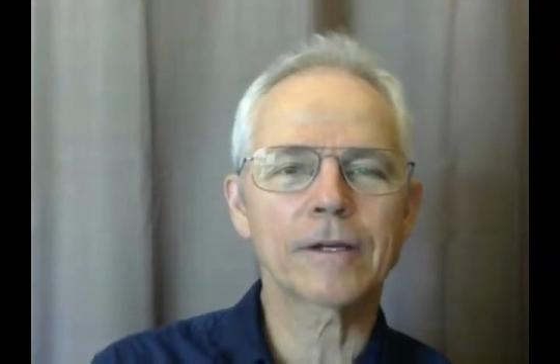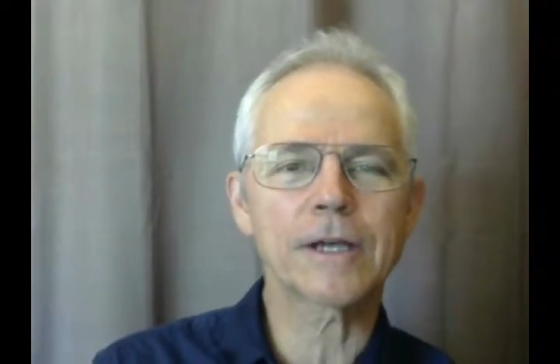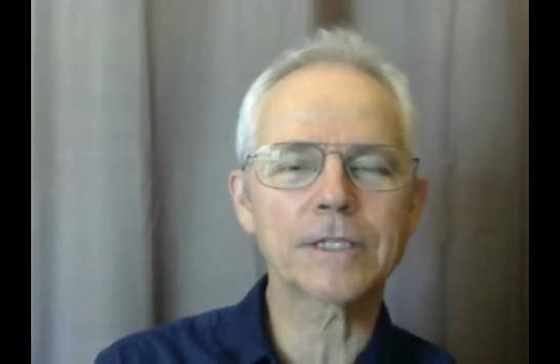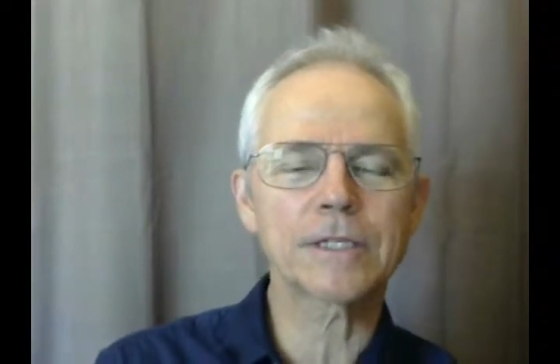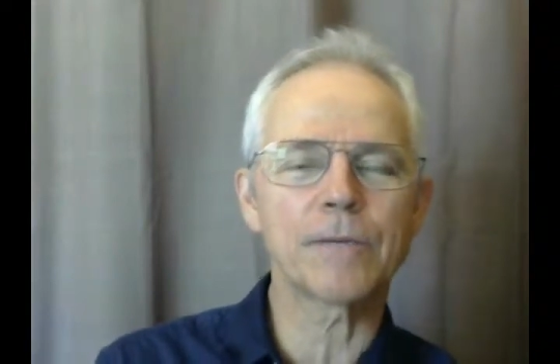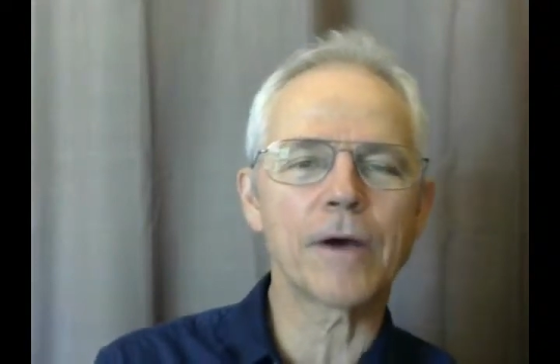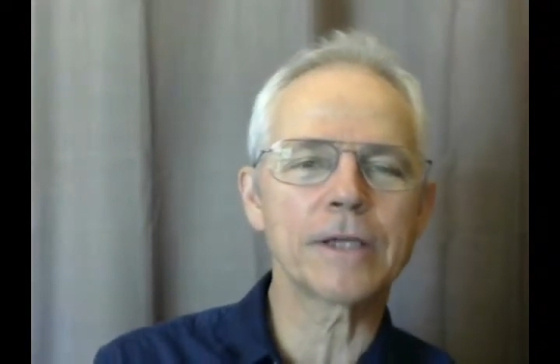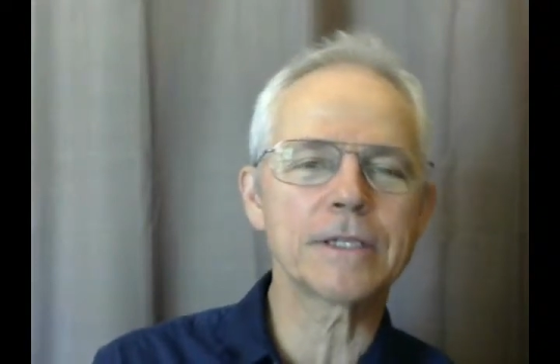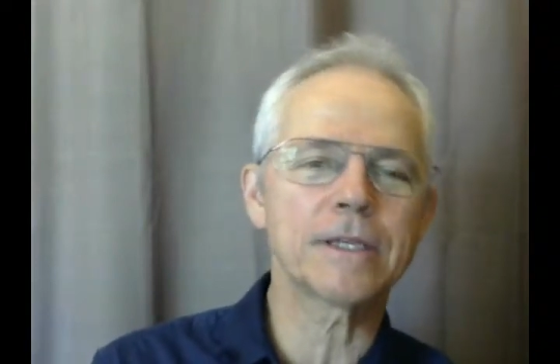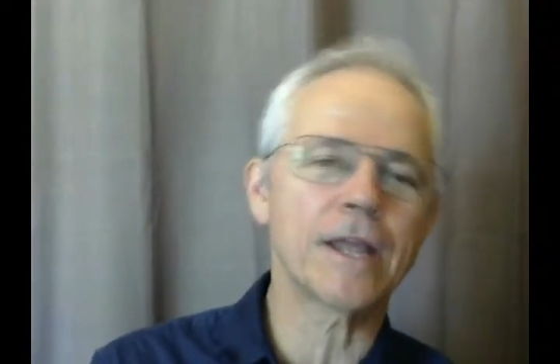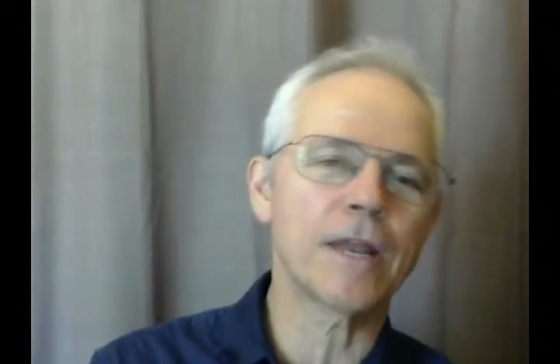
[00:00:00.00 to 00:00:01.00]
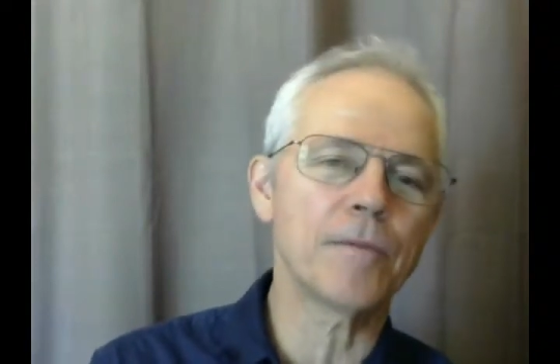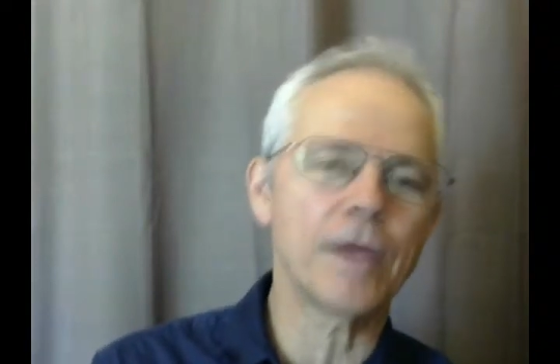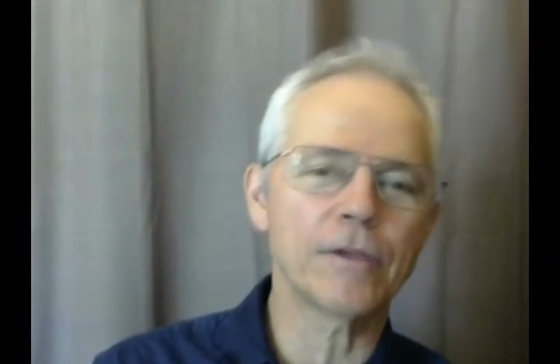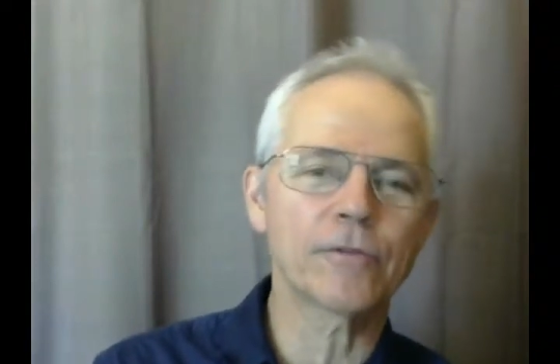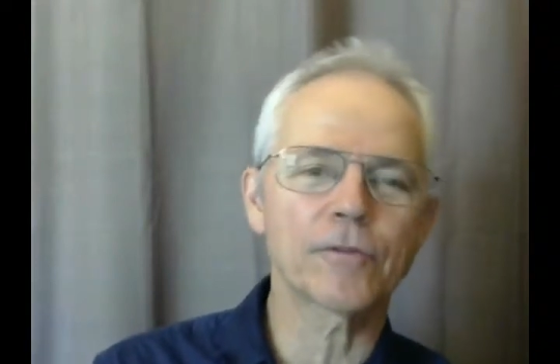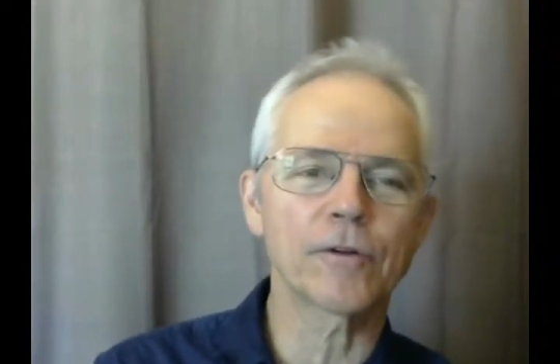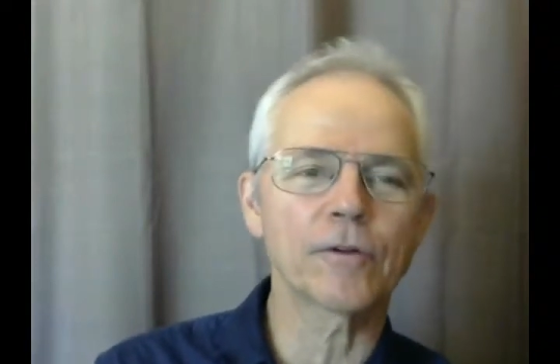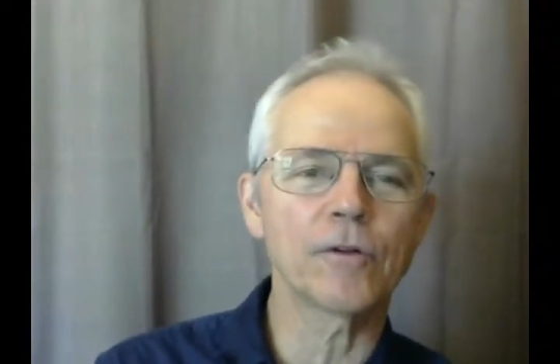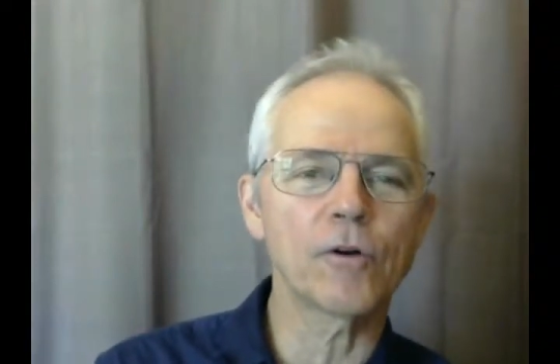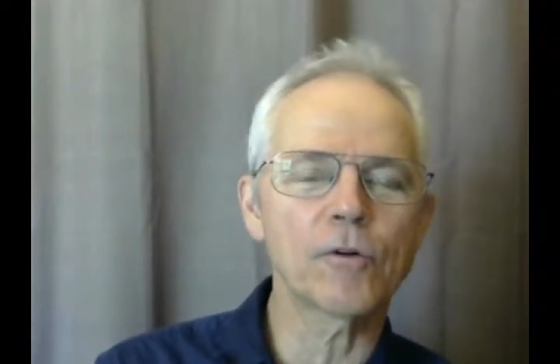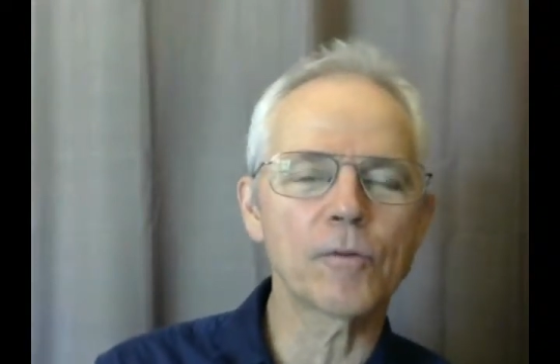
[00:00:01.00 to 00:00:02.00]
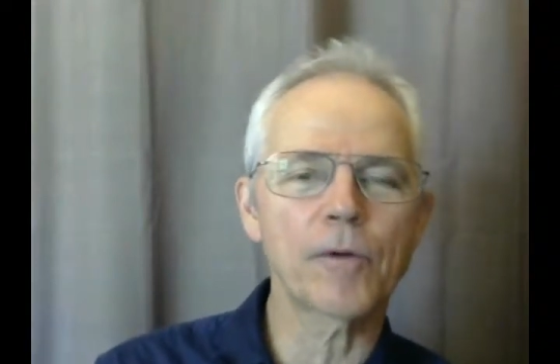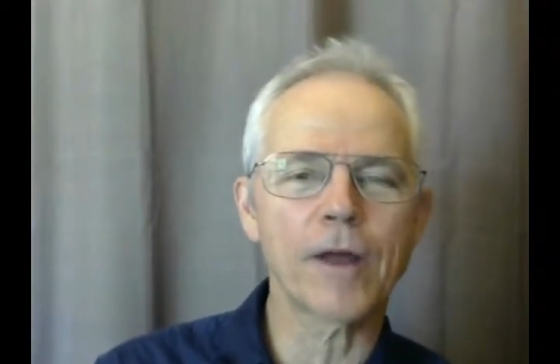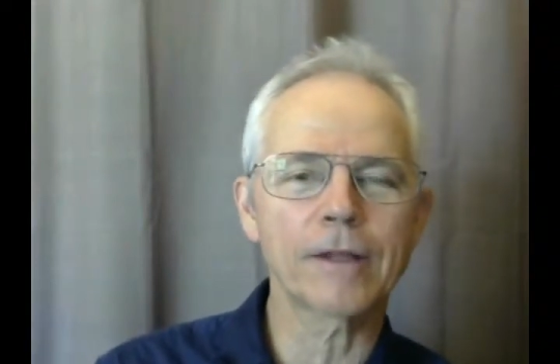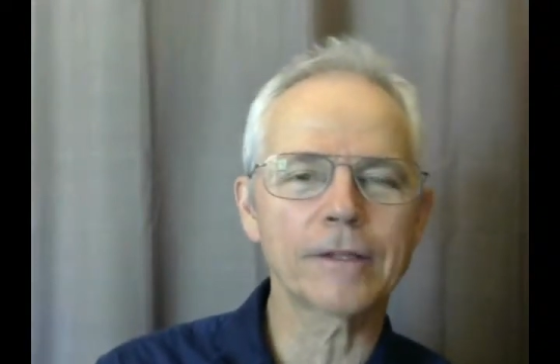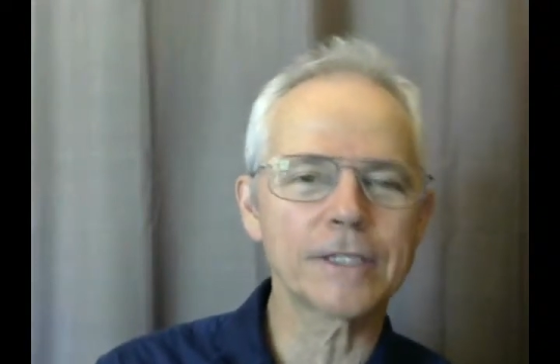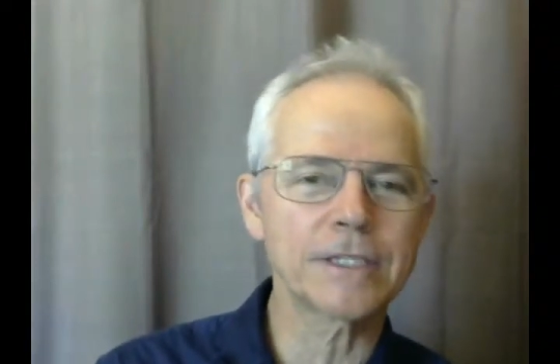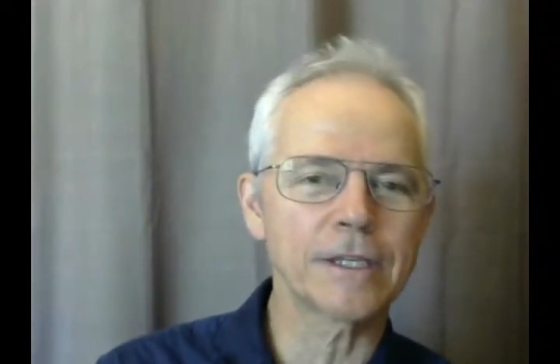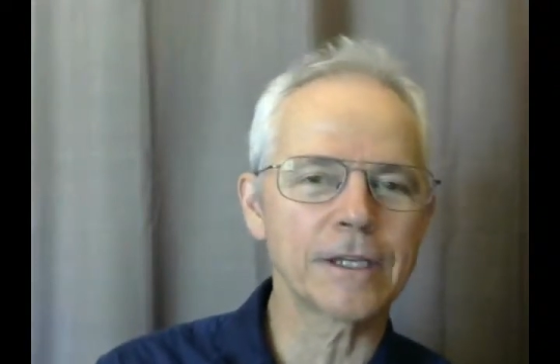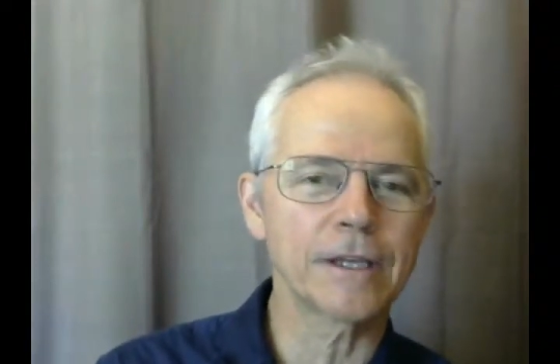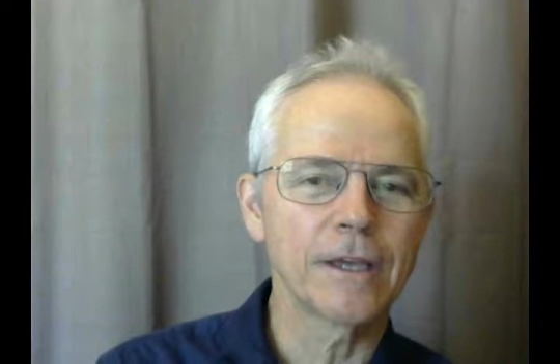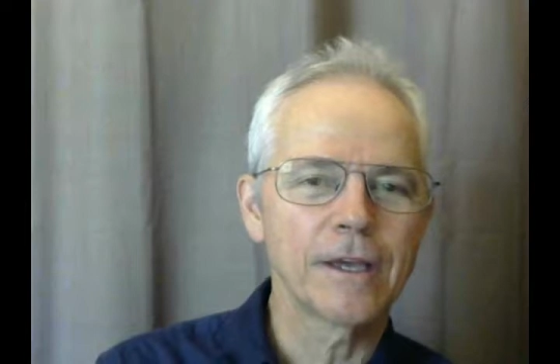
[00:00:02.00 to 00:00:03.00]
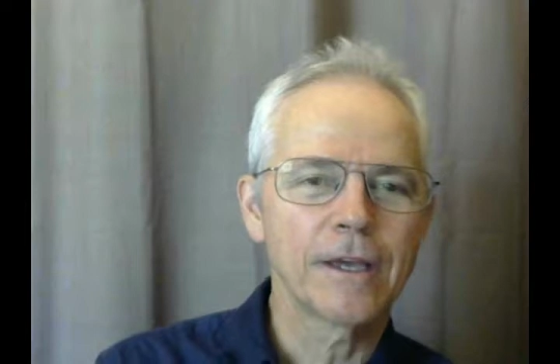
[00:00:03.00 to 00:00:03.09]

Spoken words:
customize the database for your local product listing